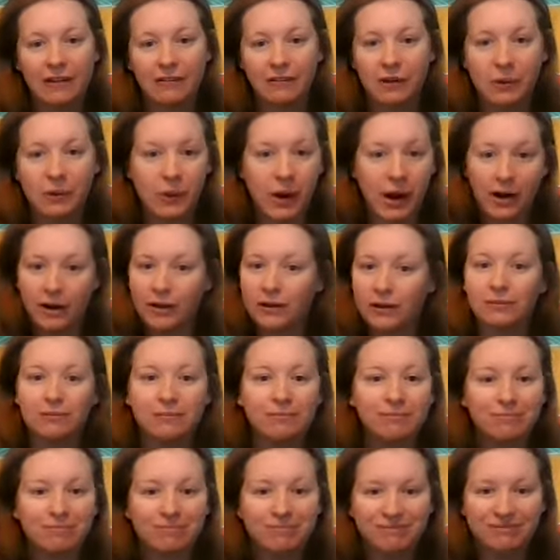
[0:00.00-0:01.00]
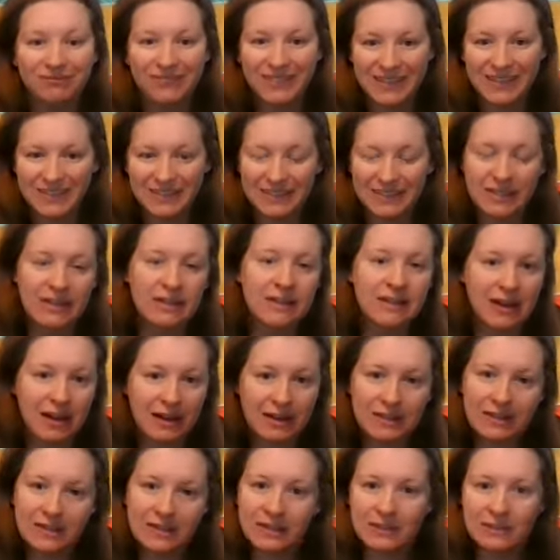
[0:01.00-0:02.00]
everywhere. It's
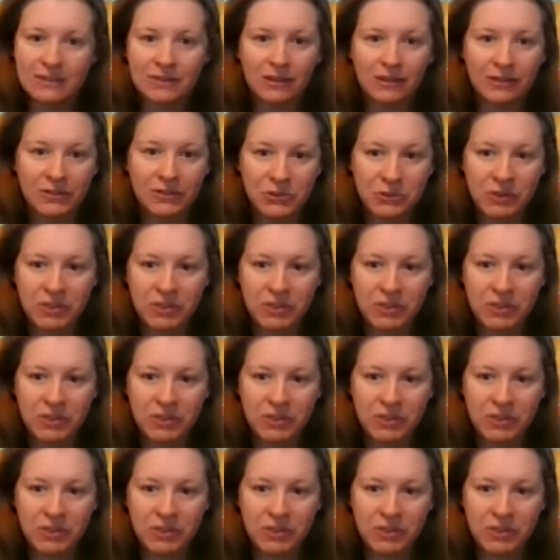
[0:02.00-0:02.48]
connecting us all